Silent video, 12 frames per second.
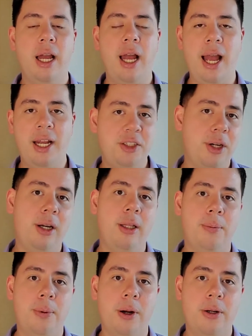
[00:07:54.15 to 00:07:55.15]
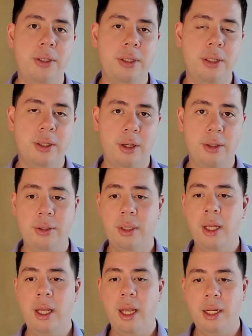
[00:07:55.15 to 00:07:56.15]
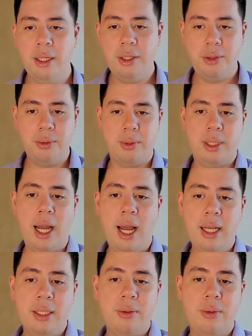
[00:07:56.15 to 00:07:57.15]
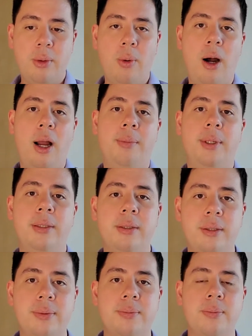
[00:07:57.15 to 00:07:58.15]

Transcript: agile approach to those initial task requirements